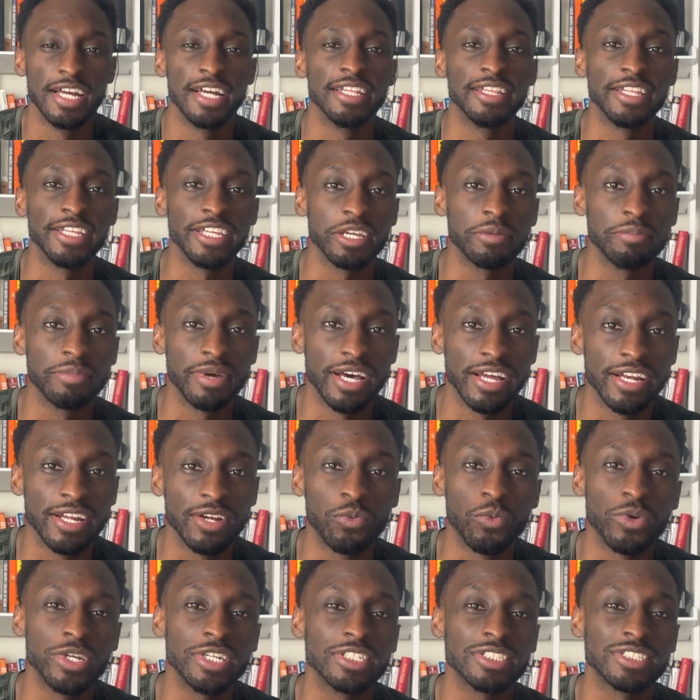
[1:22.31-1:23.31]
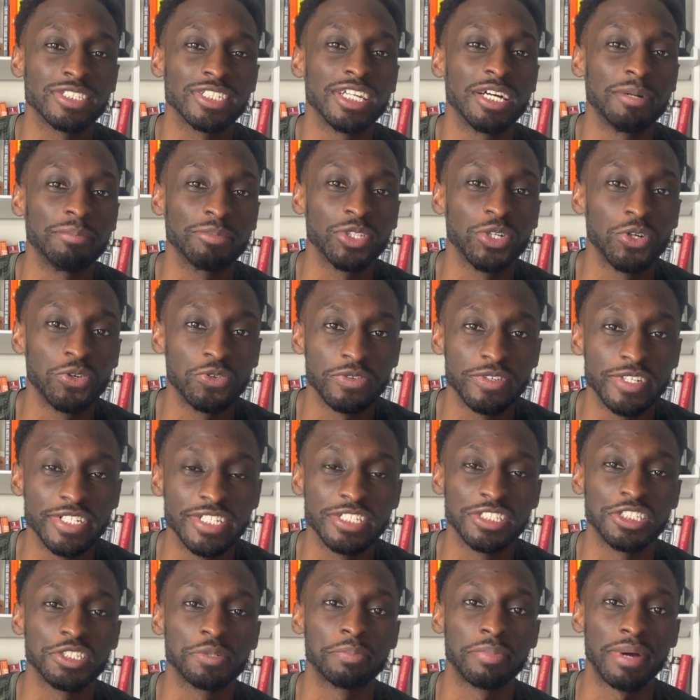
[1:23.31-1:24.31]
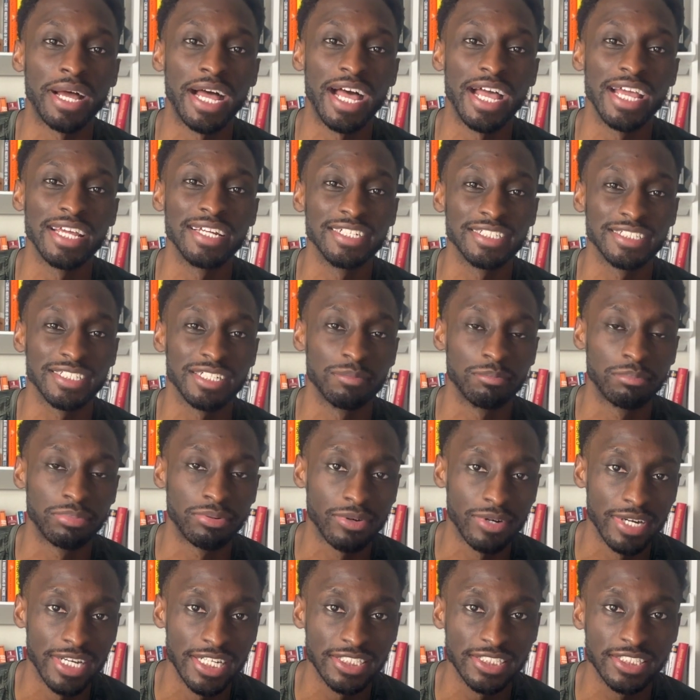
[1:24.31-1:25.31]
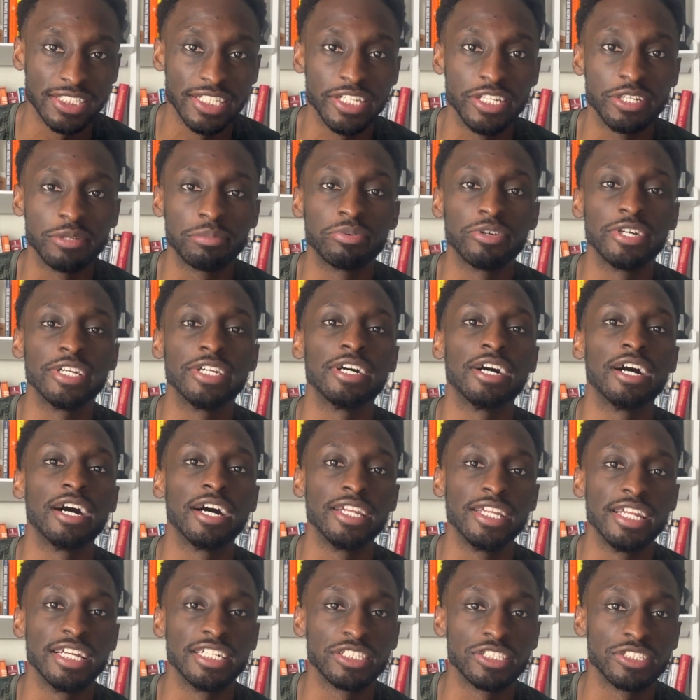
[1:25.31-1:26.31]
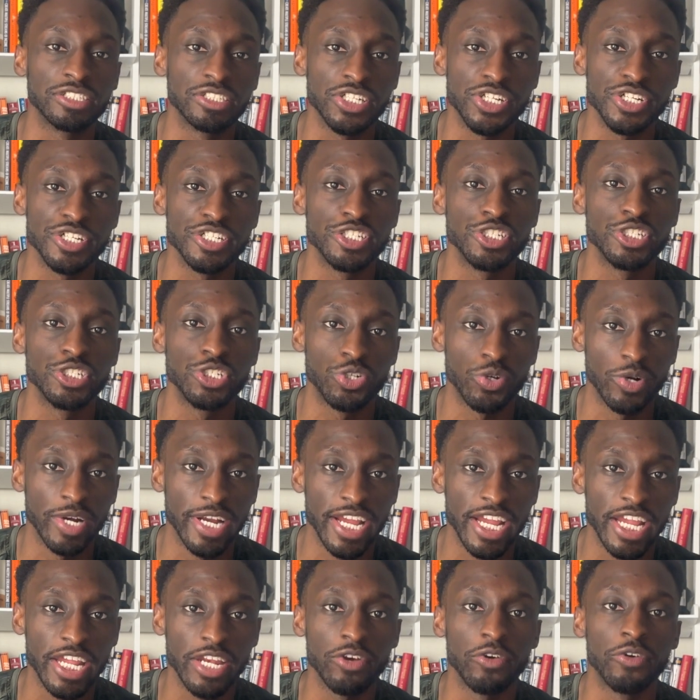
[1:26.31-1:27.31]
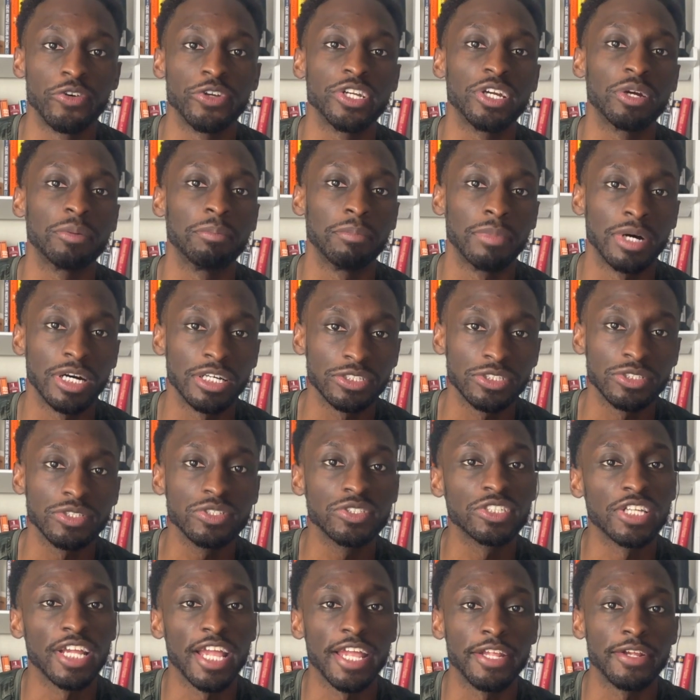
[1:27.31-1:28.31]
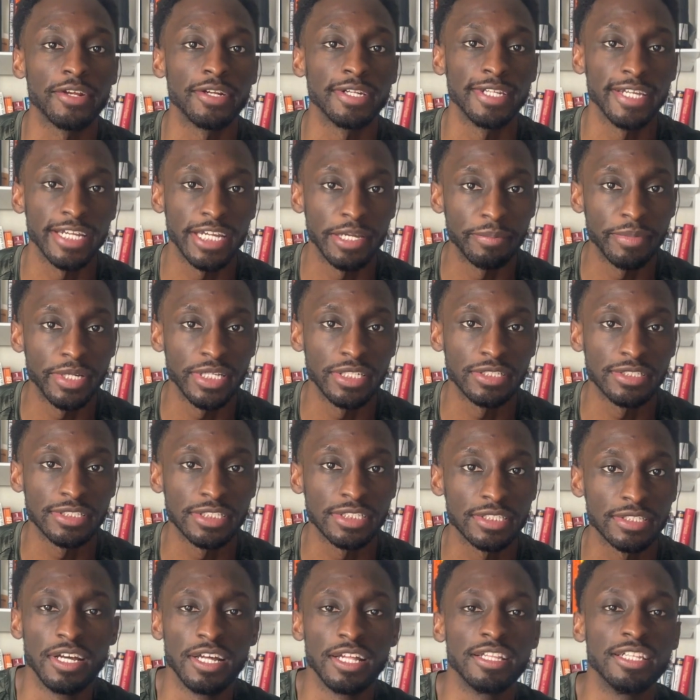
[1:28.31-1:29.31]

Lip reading: Think about it. When you're slumped over, your spine is compressed and you're putting unnecessary strain on your muscles and your ligaments.